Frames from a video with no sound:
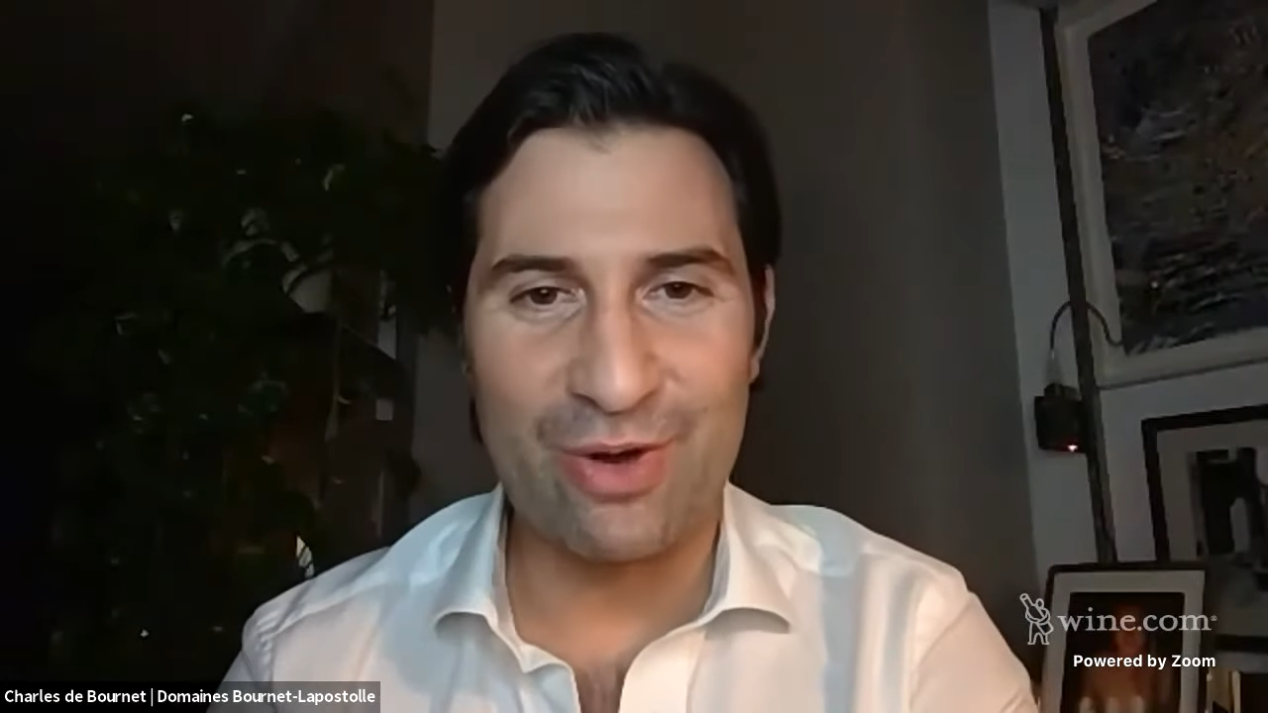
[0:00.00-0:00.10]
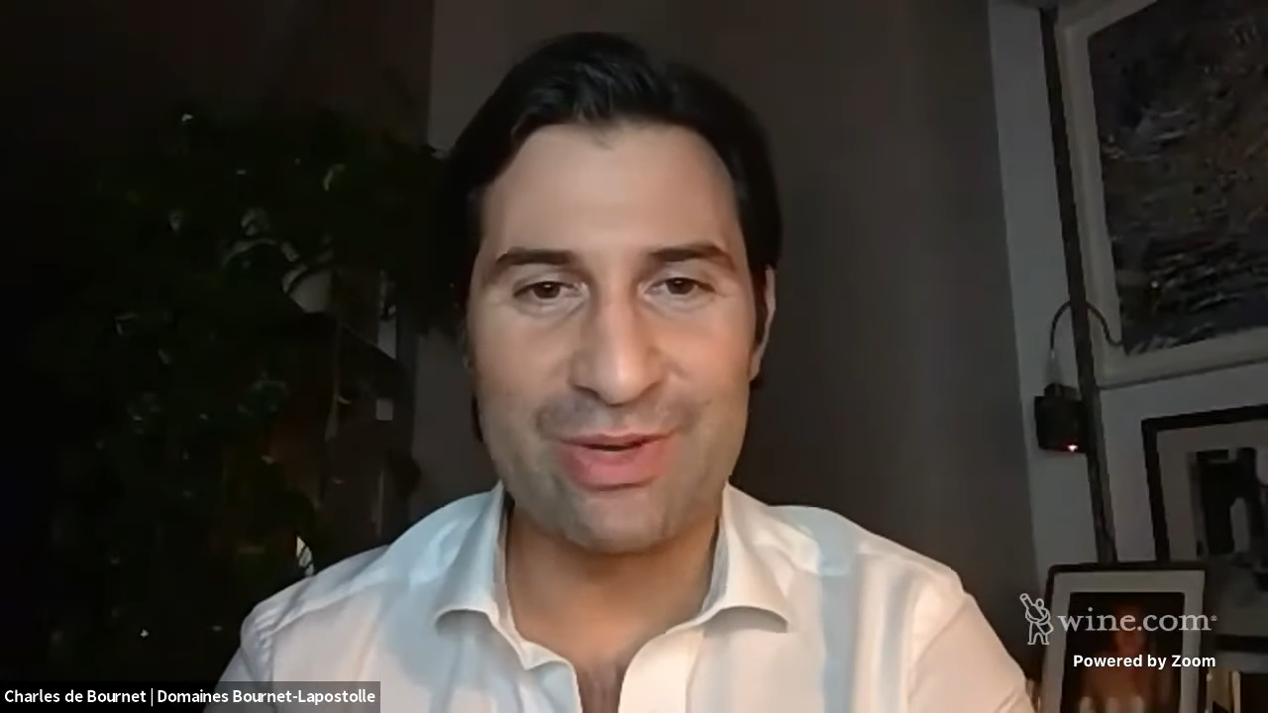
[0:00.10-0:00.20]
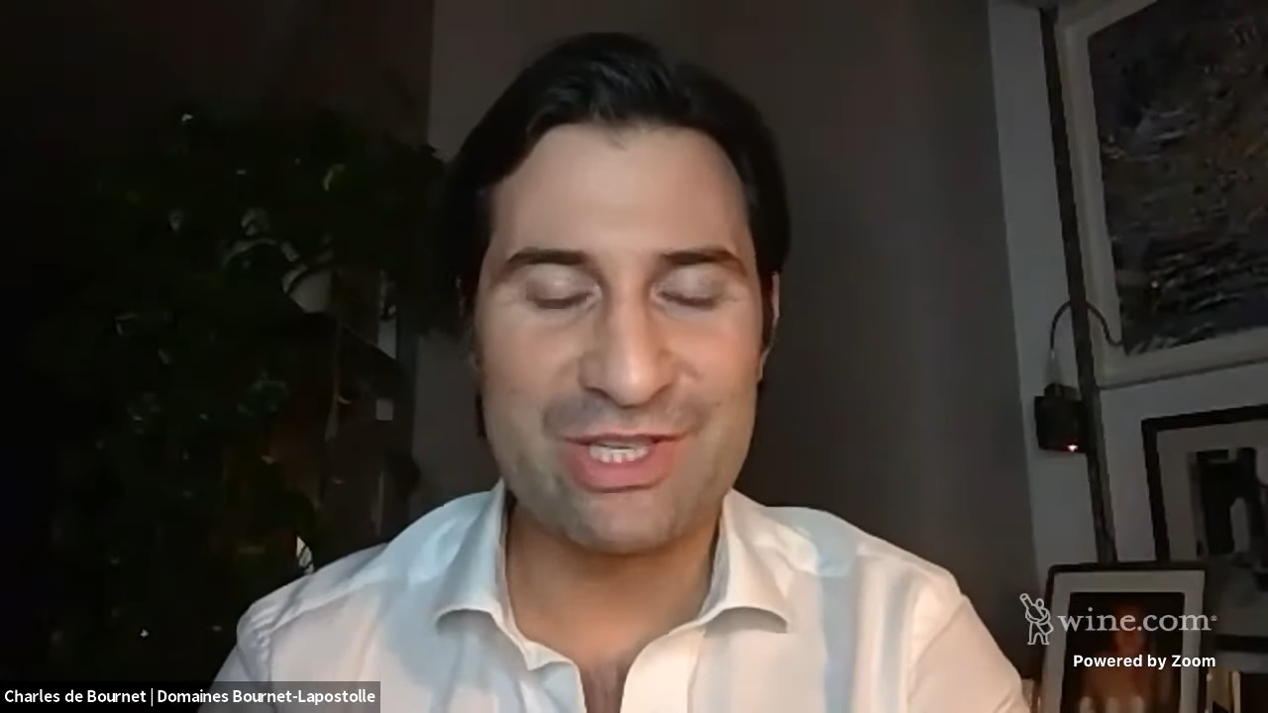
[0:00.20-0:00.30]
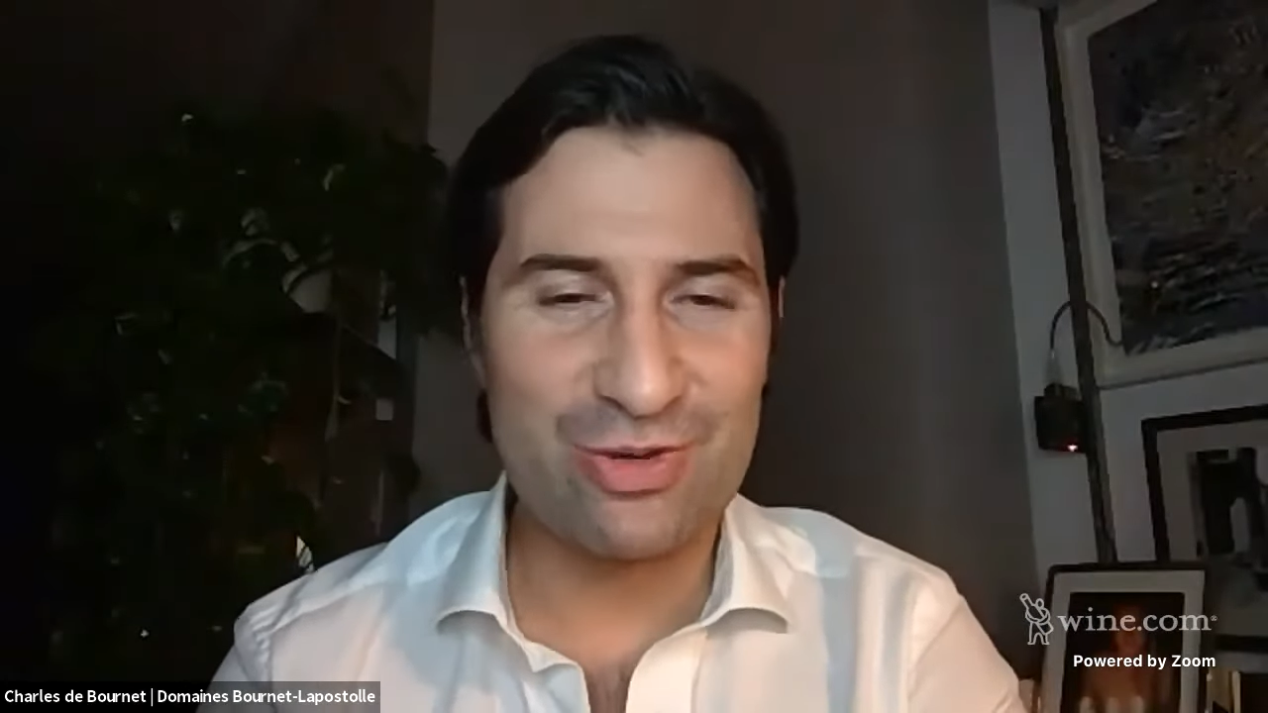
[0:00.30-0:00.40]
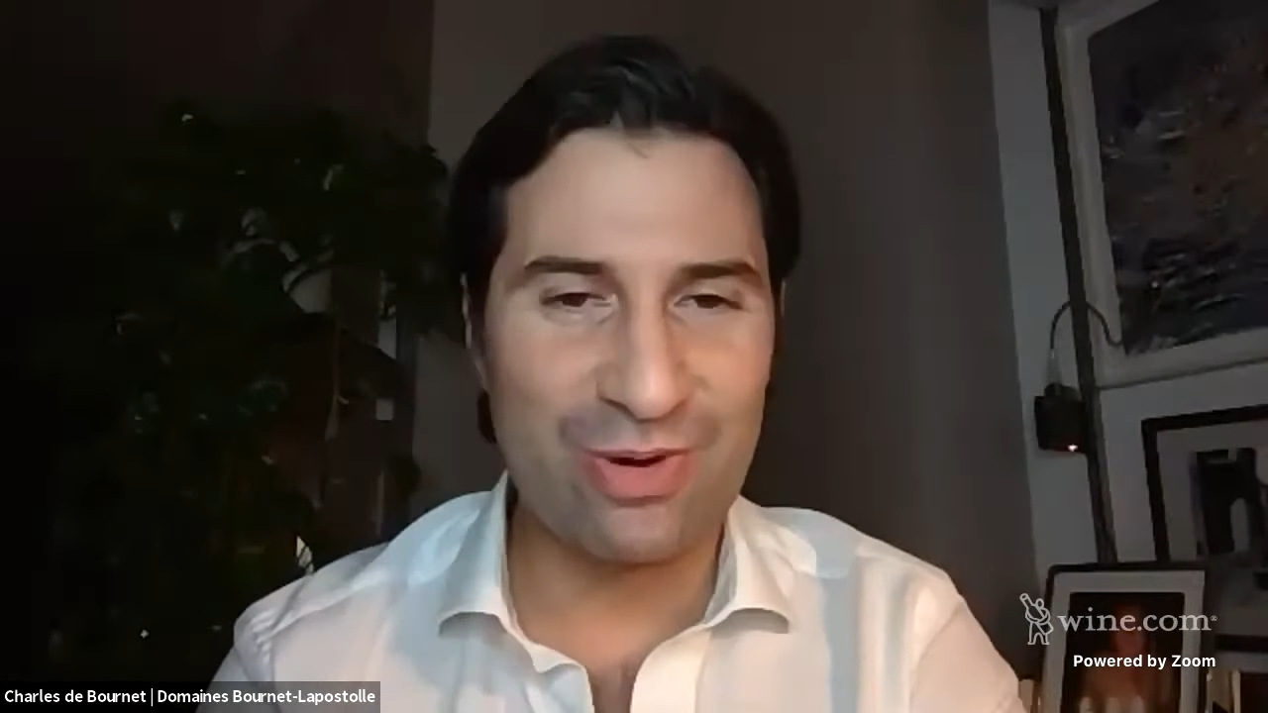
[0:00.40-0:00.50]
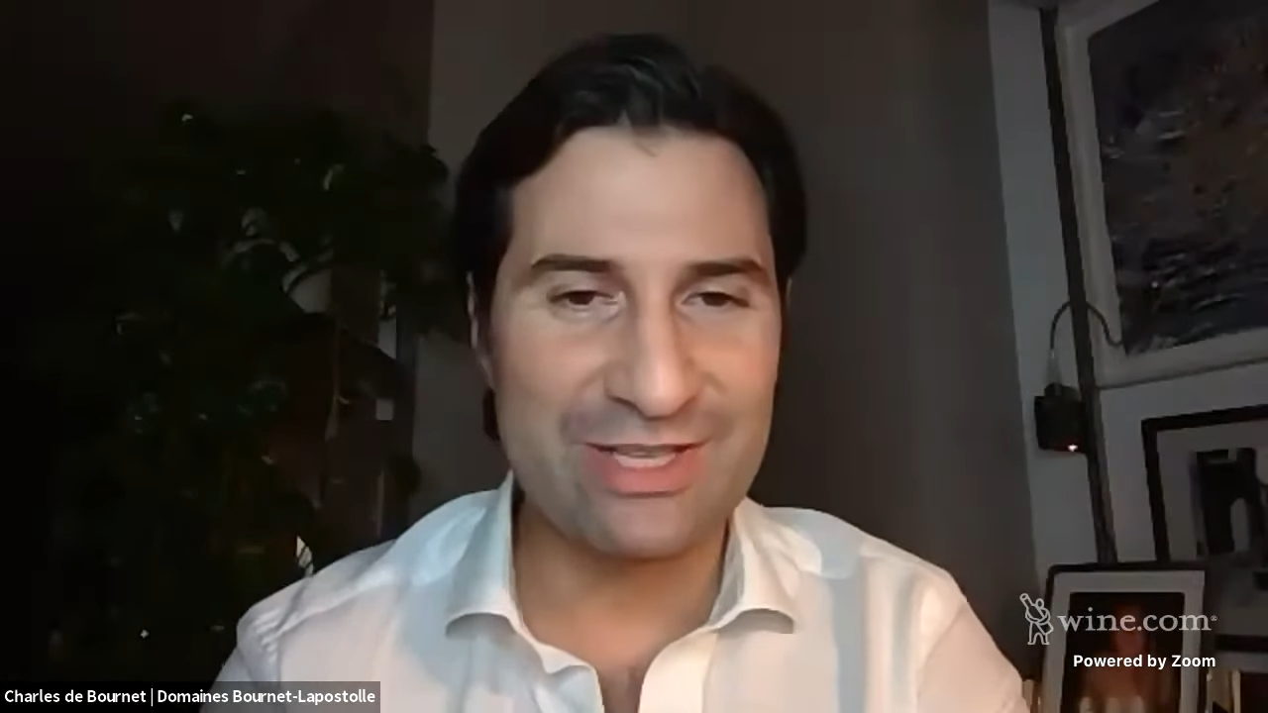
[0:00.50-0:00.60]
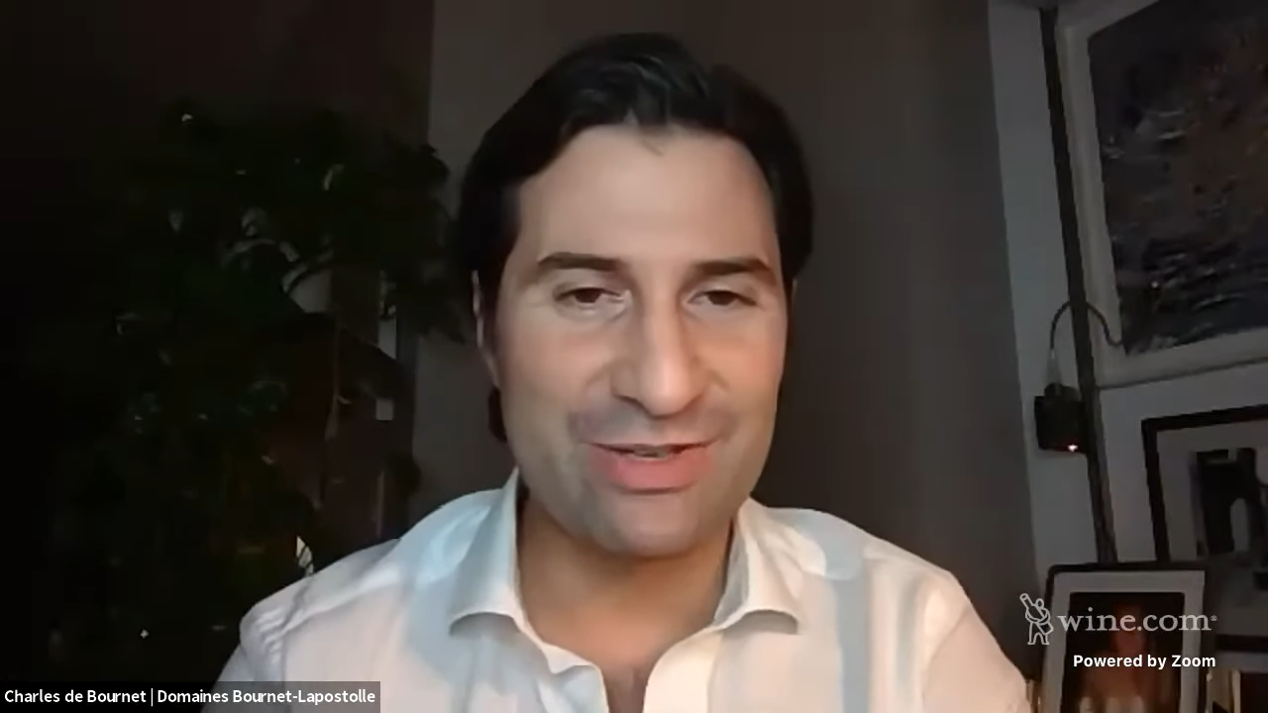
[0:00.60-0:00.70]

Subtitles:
always try